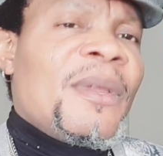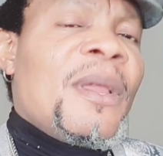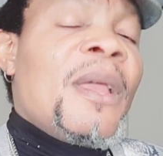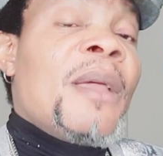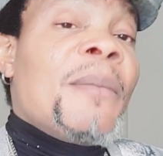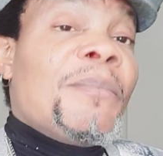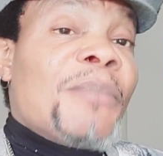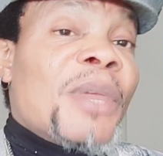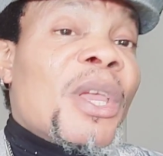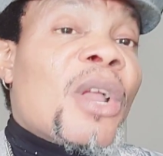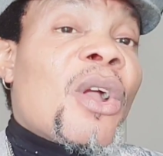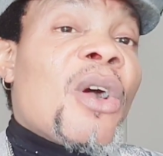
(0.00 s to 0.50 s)

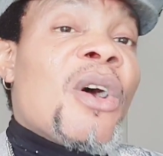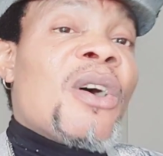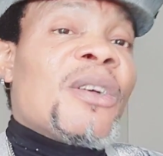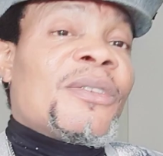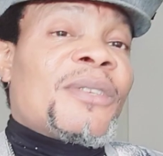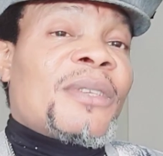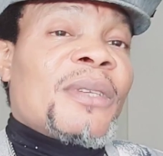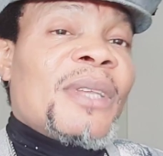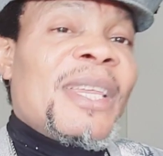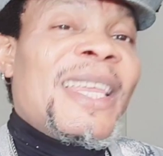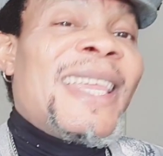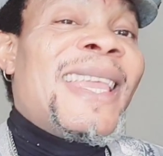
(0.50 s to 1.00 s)

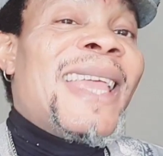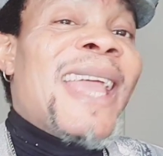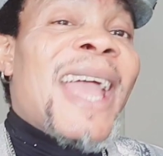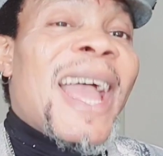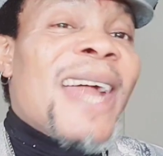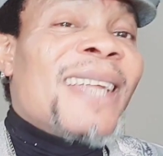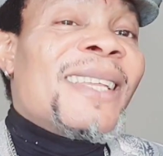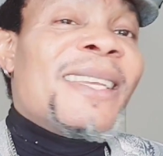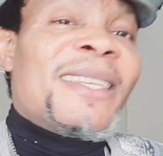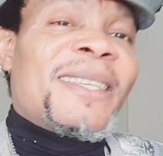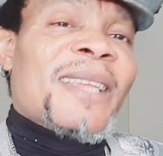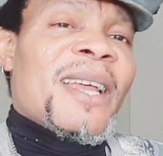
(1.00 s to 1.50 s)
because
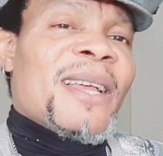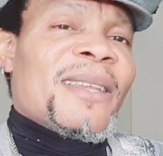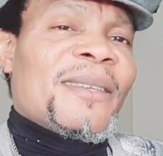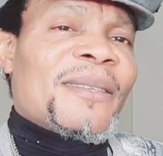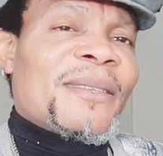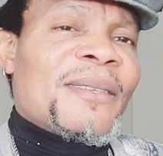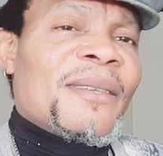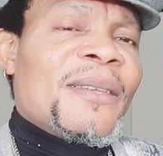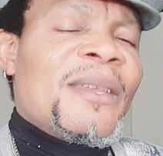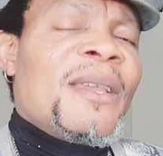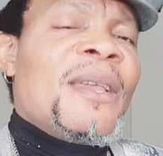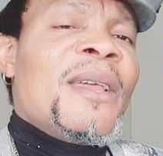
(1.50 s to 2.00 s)

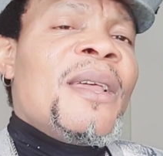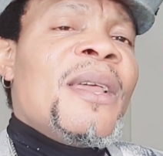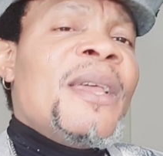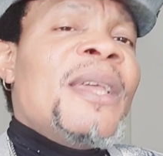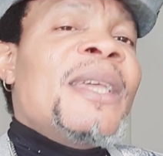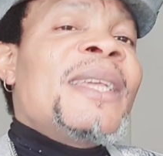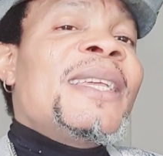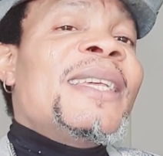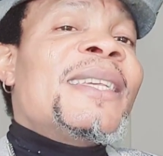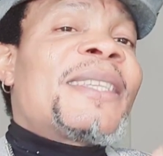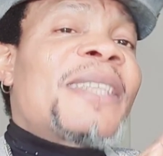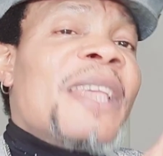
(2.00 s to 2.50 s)
inheritance
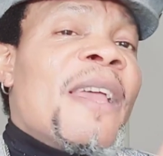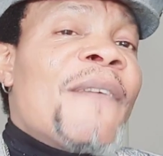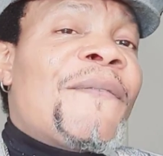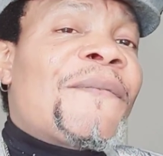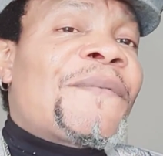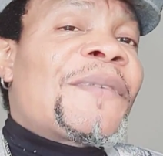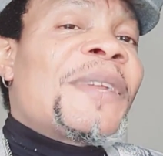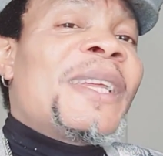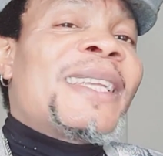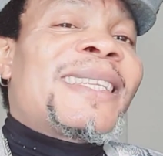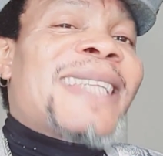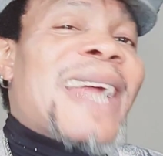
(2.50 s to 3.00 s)
is a
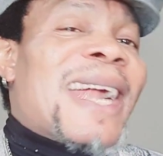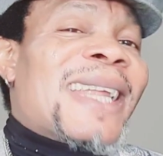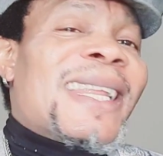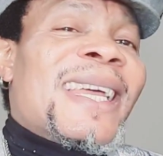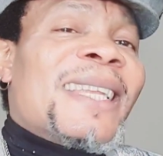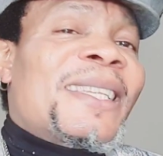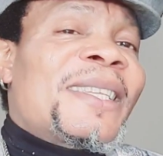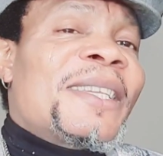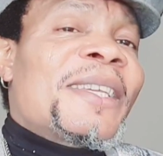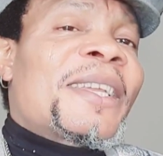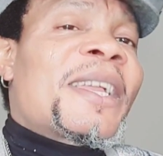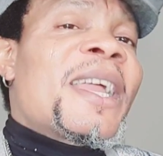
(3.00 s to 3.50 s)
free
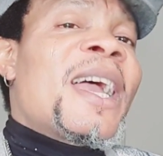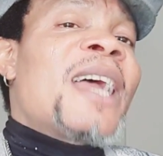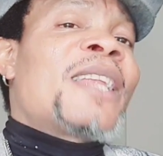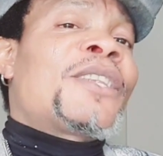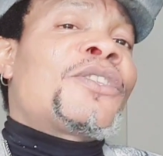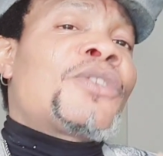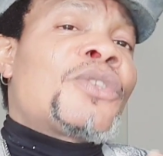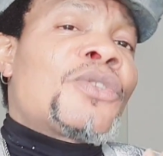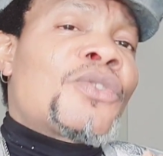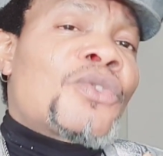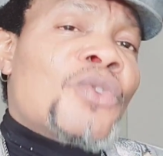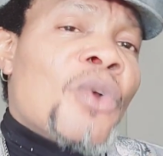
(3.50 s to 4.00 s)
direct
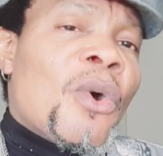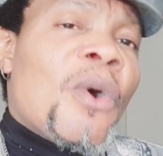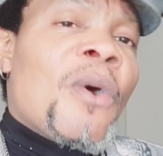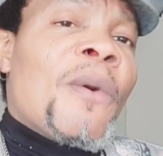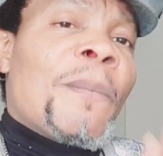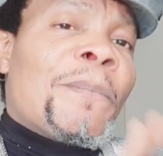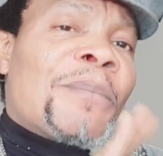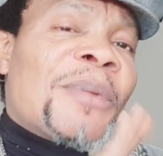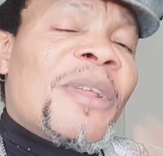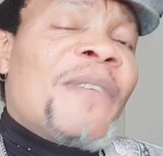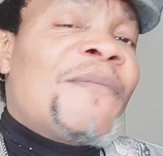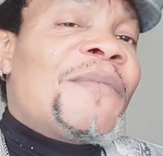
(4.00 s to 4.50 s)
ticket
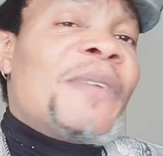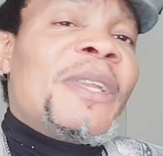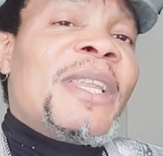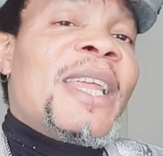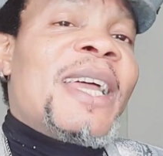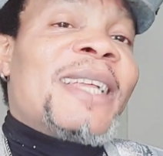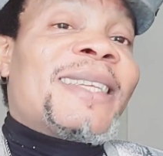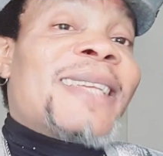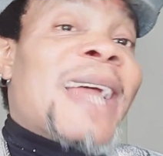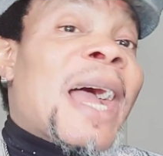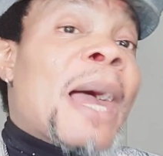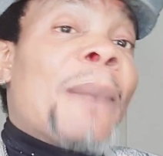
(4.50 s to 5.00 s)
to
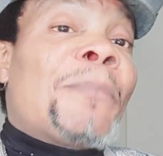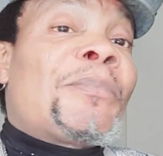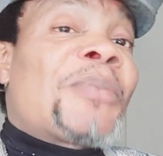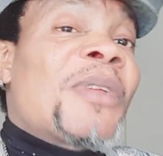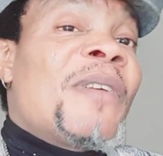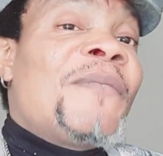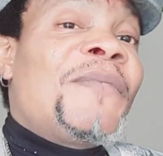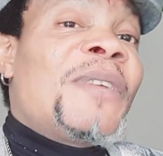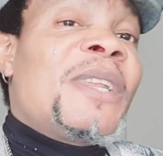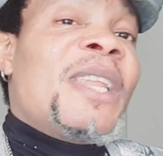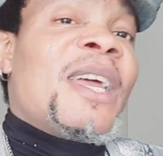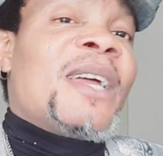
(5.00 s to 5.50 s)
privilege, and
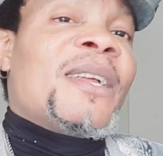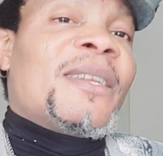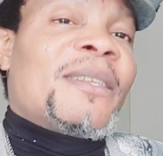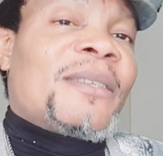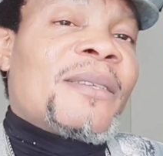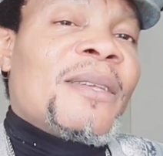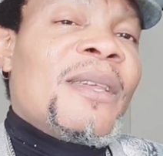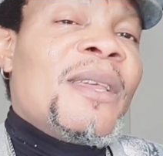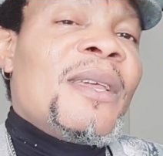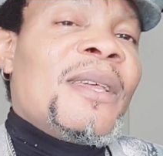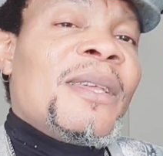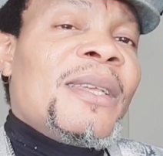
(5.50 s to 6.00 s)
privilege
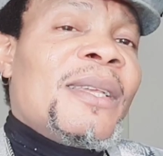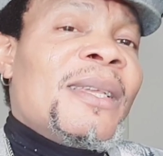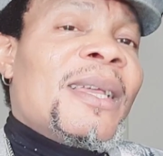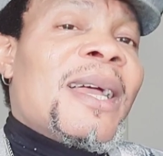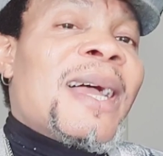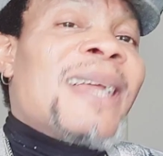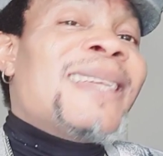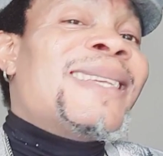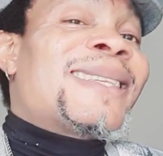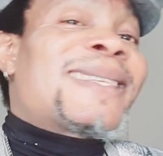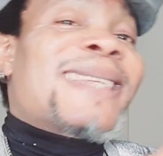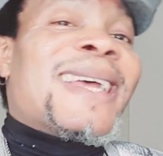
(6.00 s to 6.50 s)

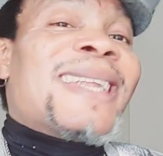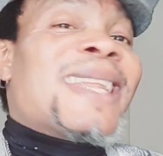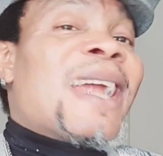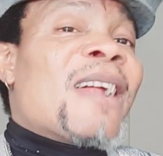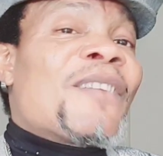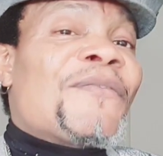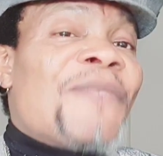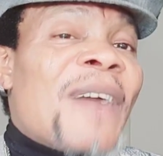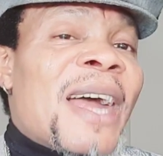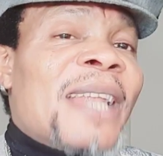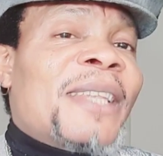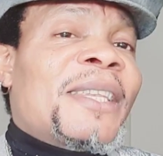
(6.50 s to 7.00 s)
is an
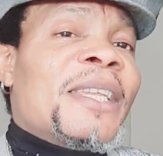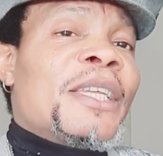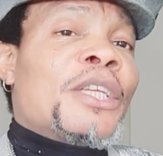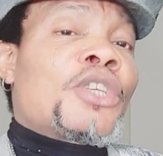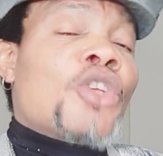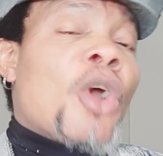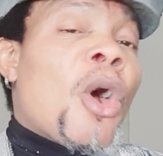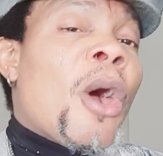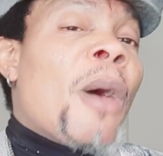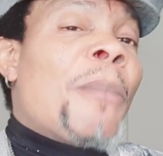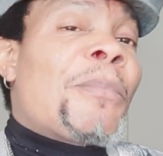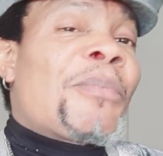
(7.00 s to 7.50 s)
advantage
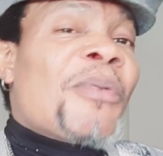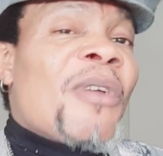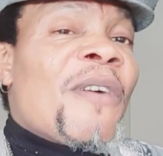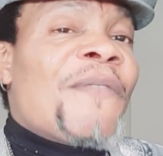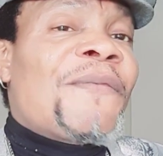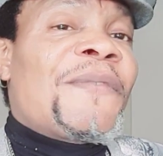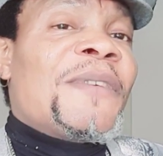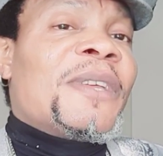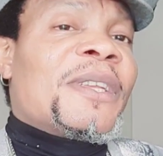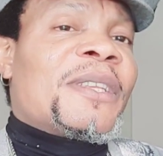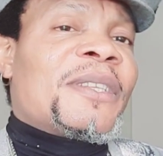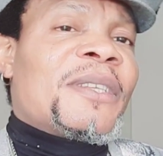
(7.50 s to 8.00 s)
or
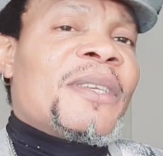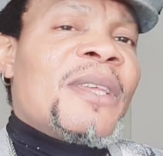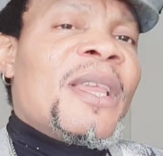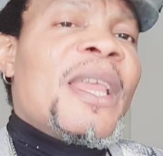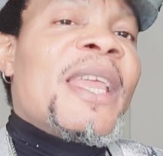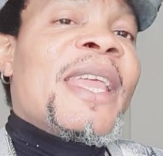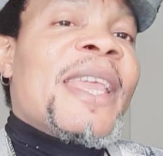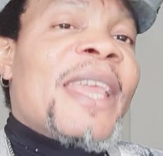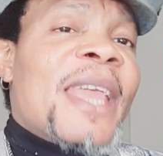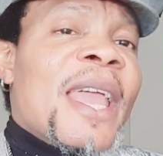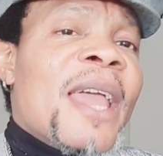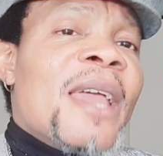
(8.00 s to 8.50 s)
profit
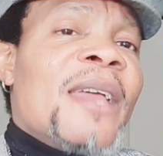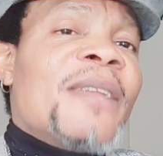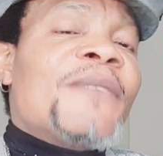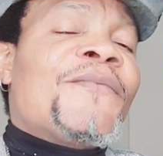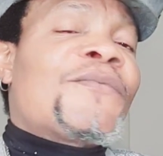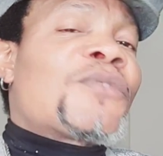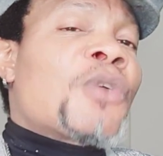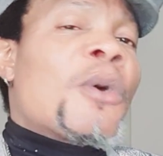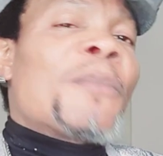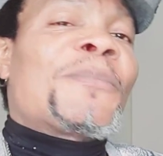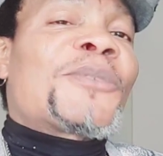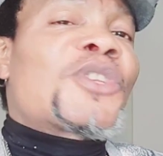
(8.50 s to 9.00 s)

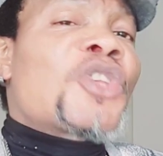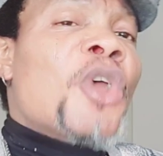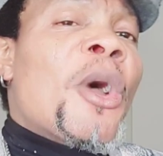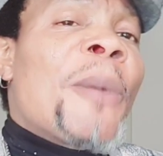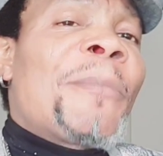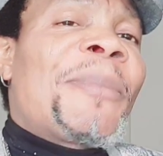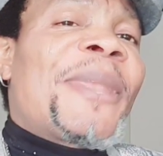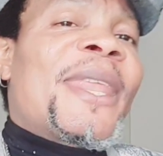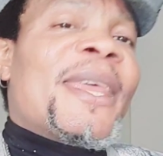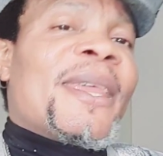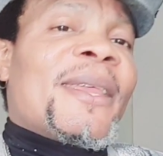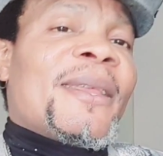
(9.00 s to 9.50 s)
gained from
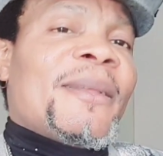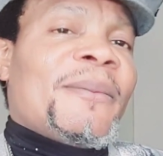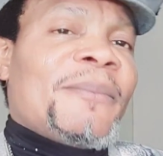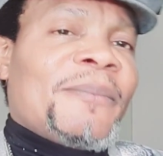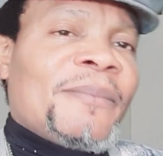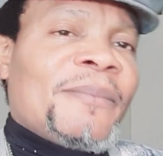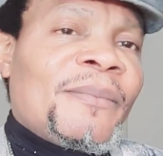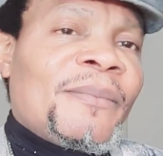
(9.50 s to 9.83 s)
something.